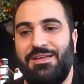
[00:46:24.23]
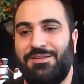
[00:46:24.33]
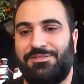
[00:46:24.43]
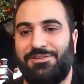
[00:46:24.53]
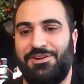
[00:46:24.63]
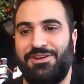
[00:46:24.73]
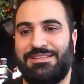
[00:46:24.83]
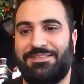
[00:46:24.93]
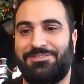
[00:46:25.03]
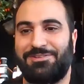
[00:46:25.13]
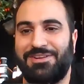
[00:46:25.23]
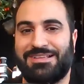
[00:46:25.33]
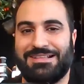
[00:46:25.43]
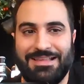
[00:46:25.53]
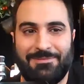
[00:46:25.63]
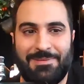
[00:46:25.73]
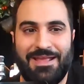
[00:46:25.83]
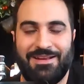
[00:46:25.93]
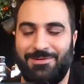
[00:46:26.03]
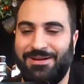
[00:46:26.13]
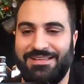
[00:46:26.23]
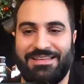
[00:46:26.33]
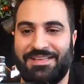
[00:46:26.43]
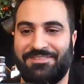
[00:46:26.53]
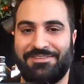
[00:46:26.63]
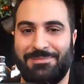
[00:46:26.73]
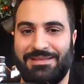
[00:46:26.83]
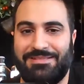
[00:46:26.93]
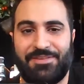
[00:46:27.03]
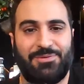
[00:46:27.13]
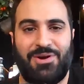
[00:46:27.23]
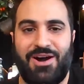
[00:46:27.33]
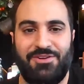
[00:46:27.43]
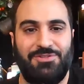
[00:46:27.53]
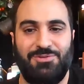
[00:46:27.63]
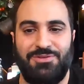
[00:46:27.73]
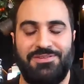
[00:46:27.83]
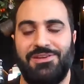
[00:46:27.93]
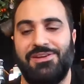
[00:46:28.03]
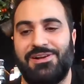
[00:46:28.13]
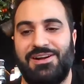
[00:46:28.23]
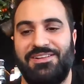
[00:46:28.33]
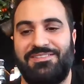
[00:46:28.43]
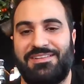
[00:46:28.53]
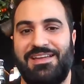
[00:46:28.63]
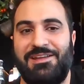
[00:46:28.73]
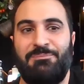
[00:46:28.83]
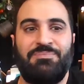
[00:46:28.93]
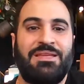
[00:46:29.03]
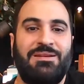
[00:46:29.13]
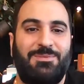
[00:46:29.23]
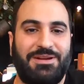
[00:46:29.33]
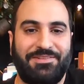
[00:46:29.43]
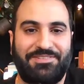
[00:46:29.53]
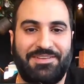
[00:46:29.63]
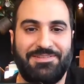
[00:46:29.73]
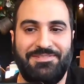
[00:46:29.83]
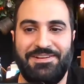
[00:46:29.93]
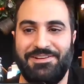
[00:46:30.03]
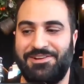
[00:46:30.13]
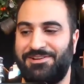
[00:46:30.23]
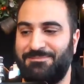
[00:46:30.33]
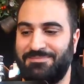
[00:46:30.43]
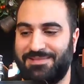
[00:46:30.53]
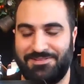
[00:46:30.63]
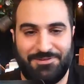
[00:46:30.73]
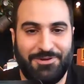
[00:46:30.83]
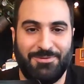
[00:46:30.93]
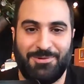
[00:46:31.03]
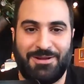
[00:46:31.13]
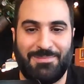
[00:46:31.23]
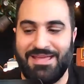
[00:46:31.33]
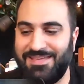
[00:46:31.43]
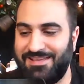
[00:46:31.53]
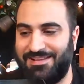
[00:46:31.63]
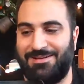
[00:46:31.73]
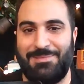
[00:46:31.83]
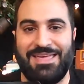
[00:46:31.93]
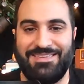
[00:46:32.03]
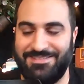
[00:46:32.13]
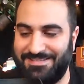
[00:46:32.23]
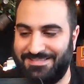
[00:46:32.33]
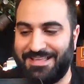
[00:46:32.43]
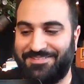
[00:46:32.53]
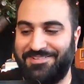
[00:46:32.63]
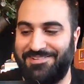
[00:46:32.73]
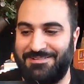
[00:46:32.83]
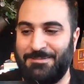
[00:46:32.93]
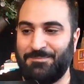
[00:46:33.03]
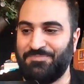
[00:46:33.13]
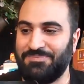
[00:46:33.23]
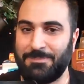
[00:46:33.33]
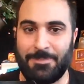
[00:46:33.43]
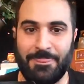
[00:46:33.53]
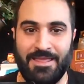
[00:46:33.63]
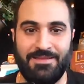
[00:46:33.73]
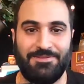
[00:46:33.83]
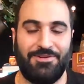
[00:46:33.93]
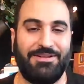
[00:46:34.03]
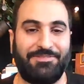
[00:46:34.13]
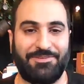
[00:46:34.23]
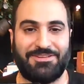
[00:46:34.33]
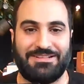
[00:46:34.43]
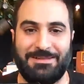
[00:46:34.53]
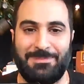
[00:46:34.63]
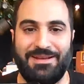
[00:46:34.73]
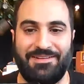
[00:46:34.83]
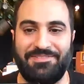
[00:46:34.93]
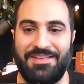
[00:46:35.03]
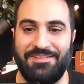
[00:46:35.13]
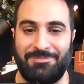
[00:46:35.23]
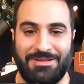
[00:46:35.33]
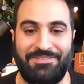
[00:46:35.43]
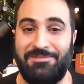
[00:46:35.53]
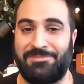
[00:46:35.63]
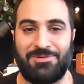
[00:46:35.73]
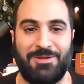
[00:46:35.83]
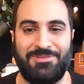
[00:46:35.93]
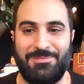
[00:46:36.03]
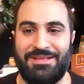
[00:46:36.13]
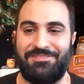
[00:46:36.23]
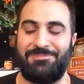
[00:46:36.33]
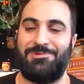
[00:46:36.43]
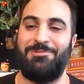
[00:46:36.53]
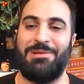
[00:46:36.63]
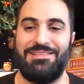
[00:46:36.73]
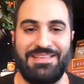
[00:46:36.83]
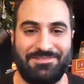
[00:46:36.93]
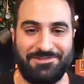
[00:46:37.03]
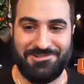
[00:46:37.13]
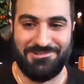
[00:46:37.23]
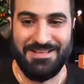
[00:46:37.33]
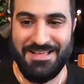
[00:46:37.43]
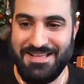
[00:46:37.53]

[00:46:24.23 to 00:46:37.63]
So that sort of clickbaiting really gets to me. That's why I don't do it to you guys, okay? When I start the video, I'll tell you what I'm making and I make it and that's it. The only sort of clickbait I'll say is please subscribe to me and support me. That's all.